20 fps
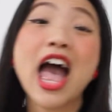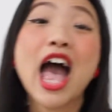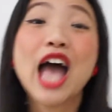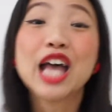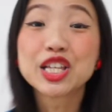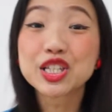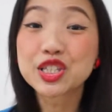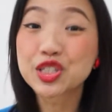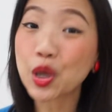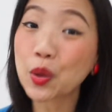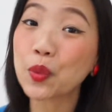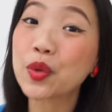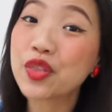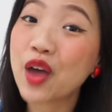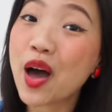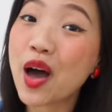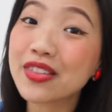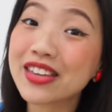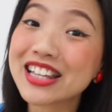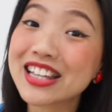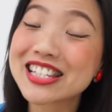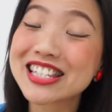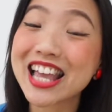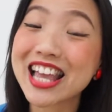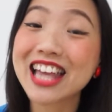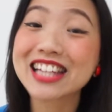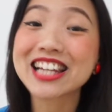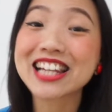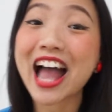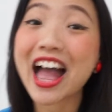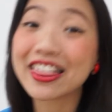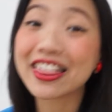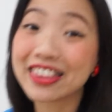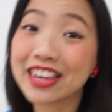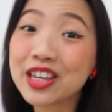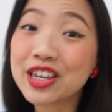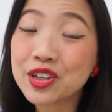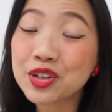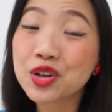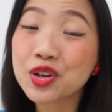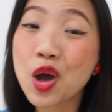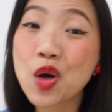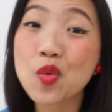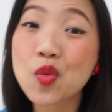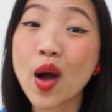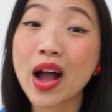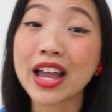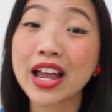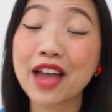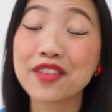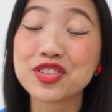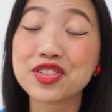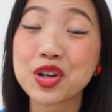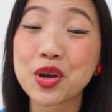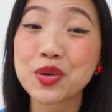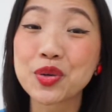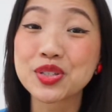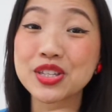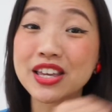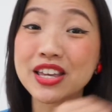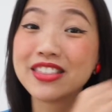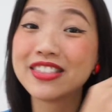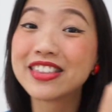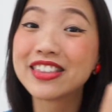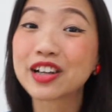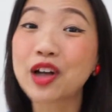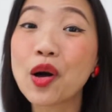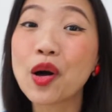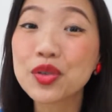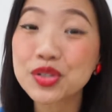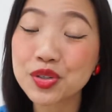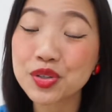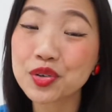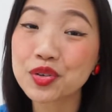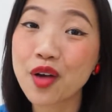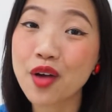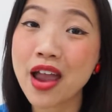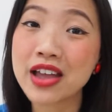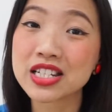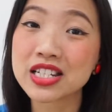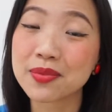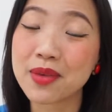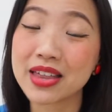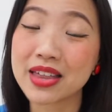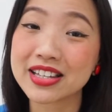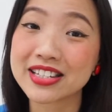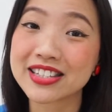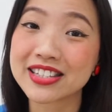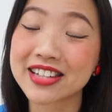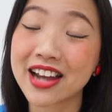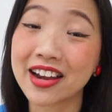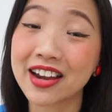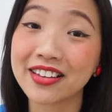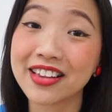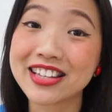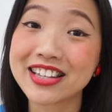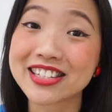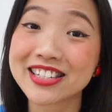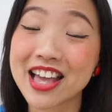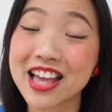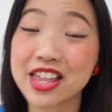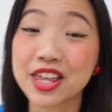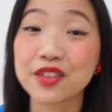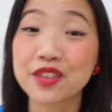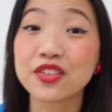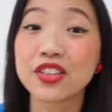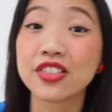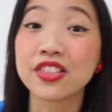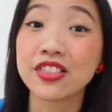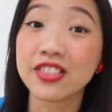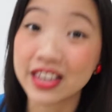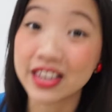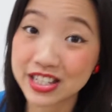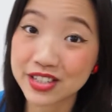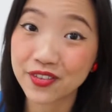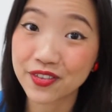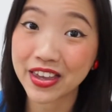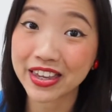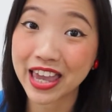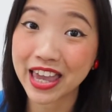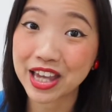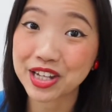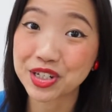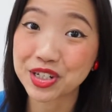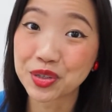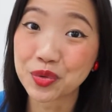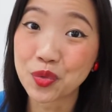So with all that said, I think you know why I've chosen the coastal grandmother style aesthetic for this vacation